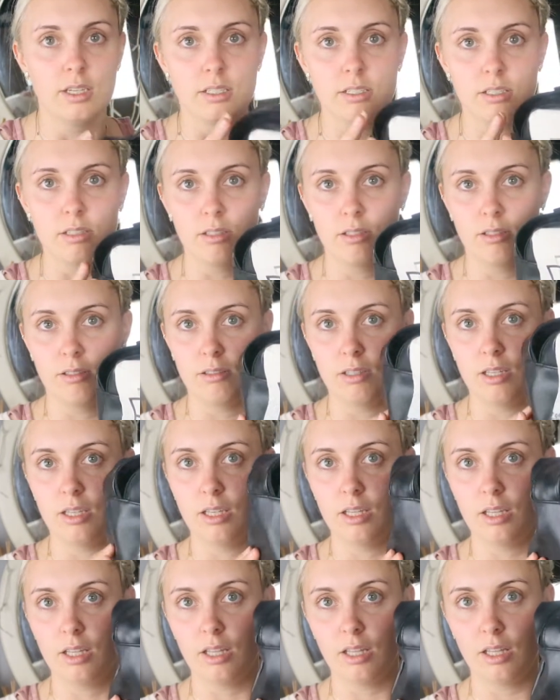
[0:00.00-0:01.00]
So
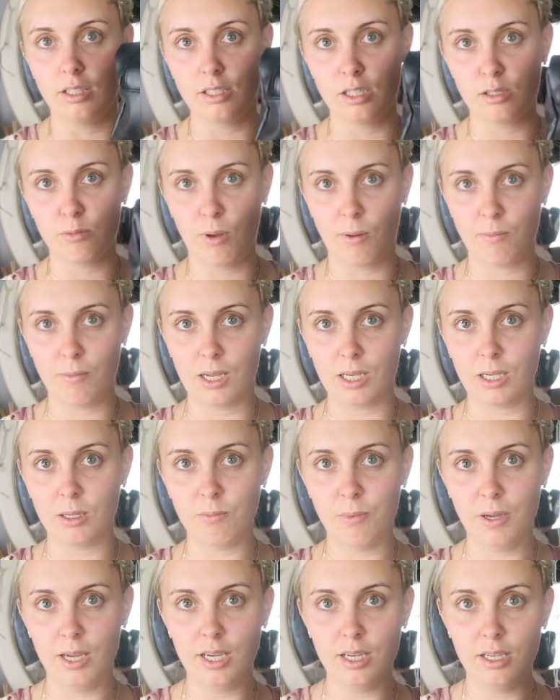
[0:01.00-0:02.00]
this is my
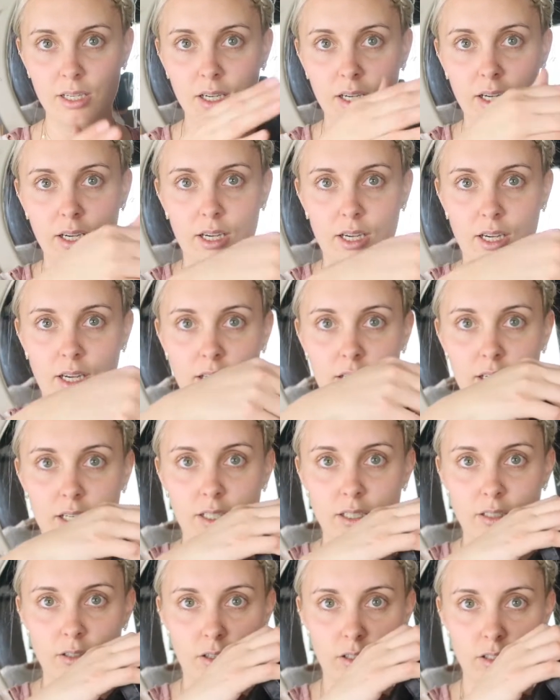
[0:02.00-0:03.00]
makeup bag, and
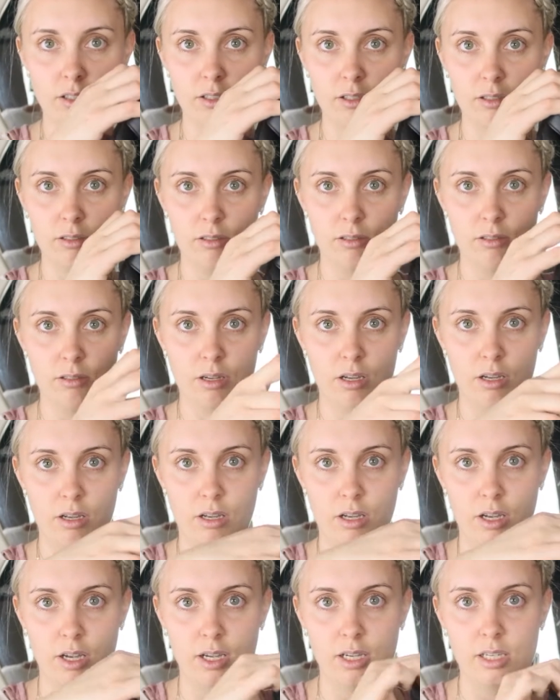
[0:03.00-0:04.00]
it's got two
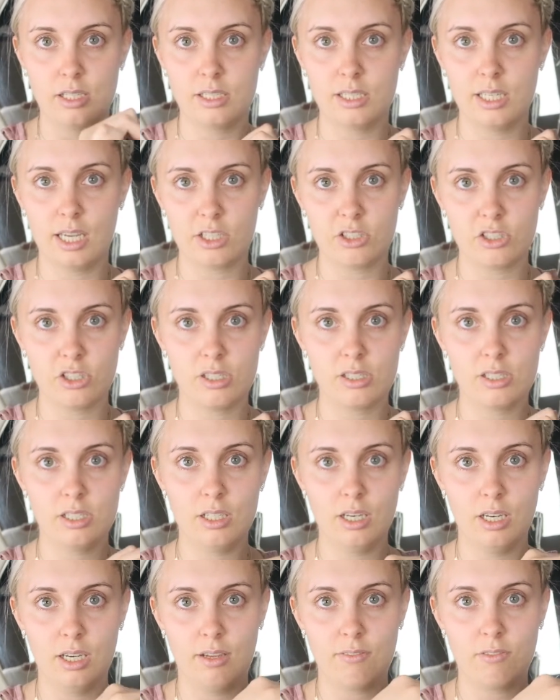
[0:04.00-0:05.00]
sections
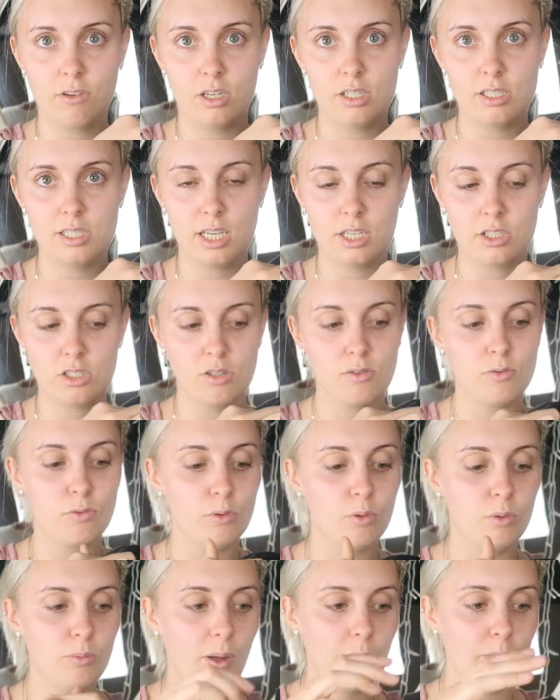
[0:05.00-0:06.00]
in, and I've got a section for
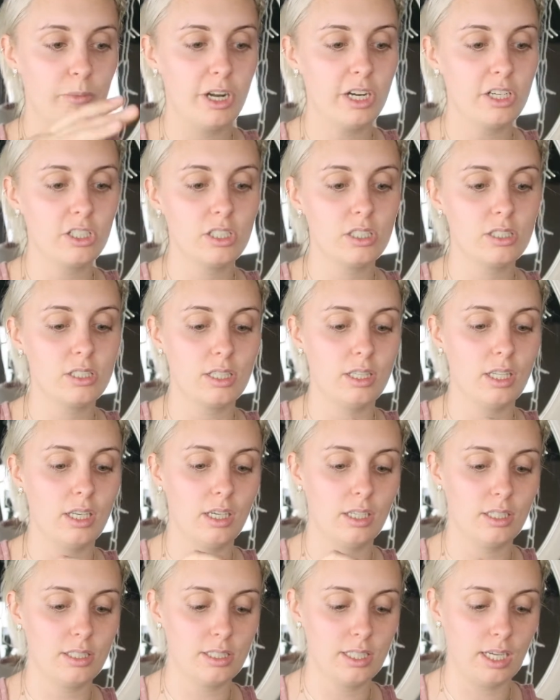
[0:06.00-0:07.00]
all my brushes and
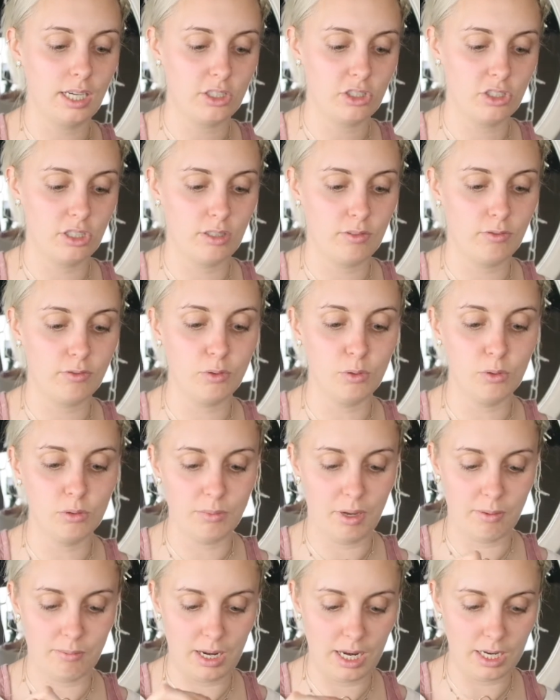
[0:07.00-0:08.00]
then a section for all
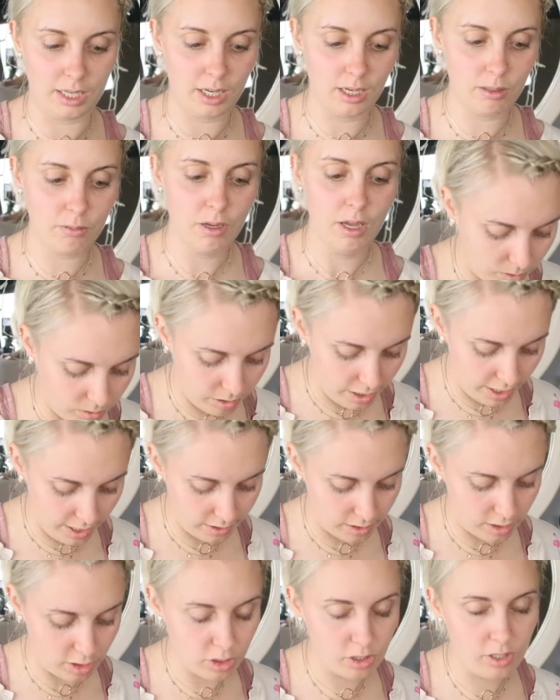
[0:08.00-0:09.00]
my makeup.
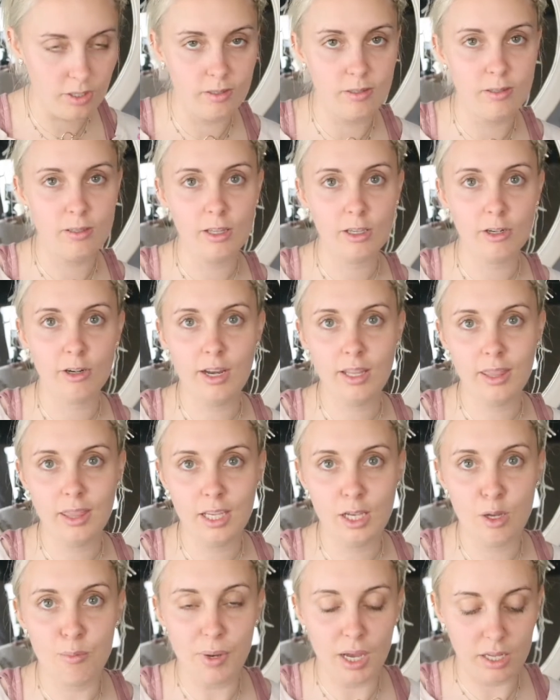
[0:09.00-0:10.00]
Alright, so the great
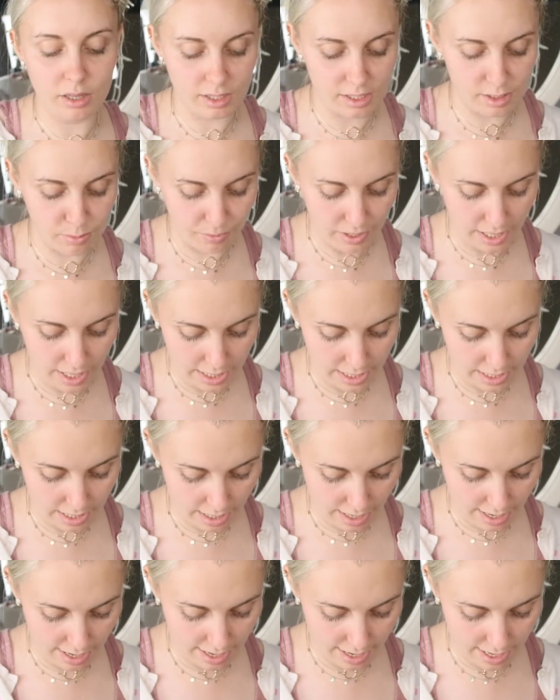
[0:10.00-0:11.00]
thing about this bag
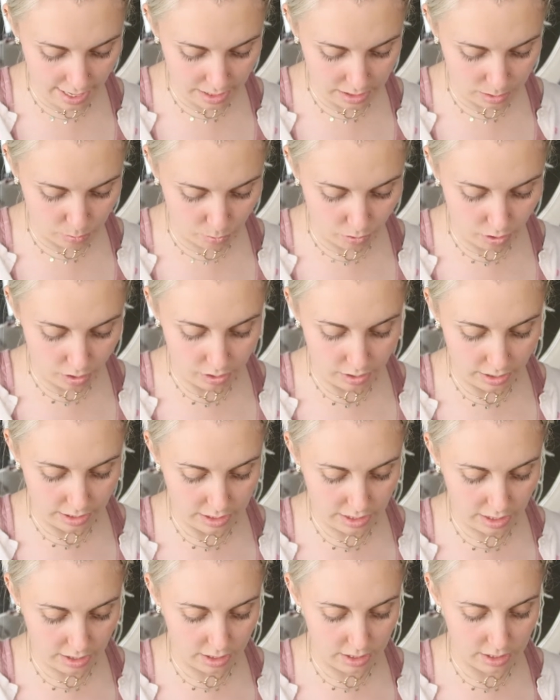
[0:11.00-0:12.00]
as well is
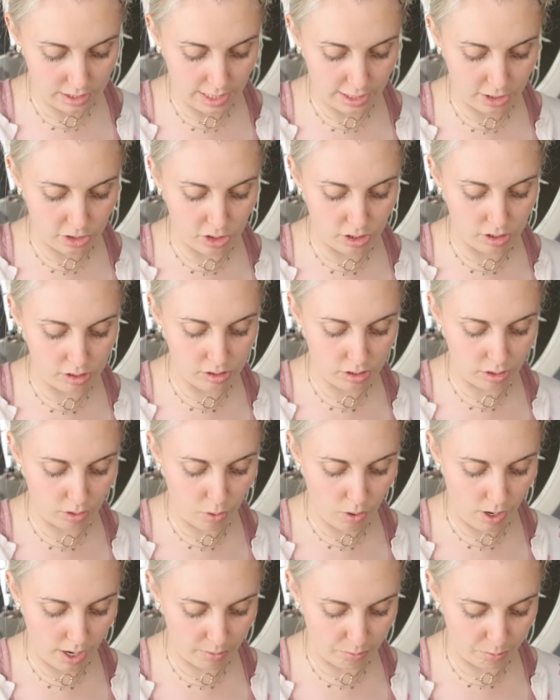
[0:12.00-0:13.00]
that the sections are
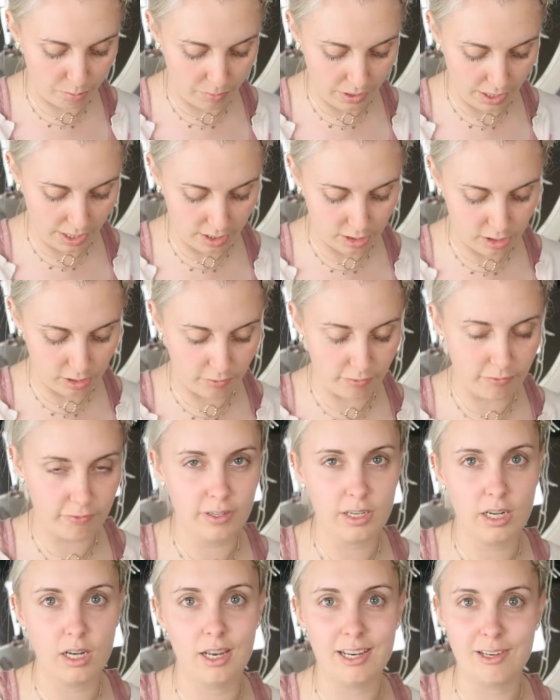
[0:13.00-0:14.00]
quite big to
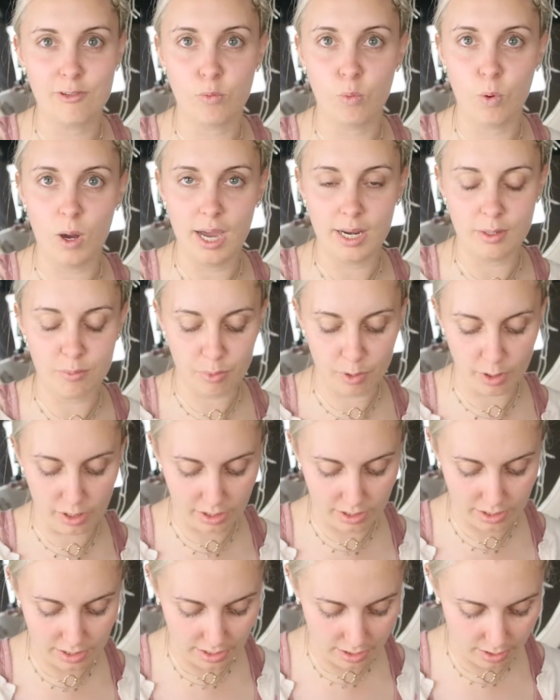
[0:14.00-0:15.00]
fit a lot of white
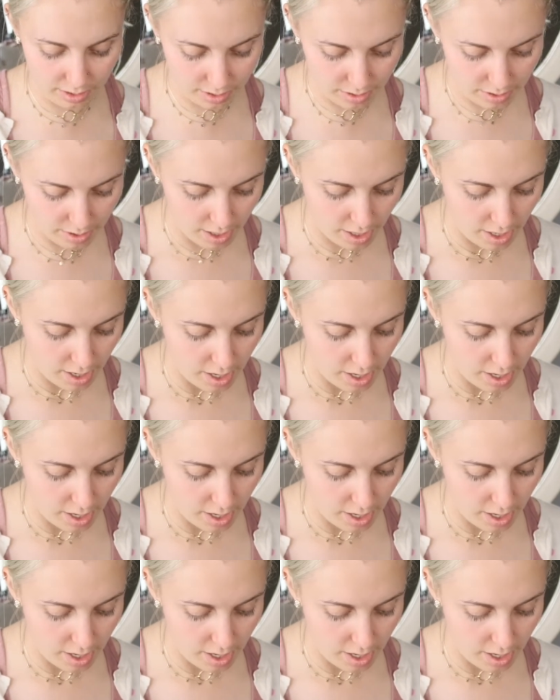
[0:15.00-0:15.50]
products in.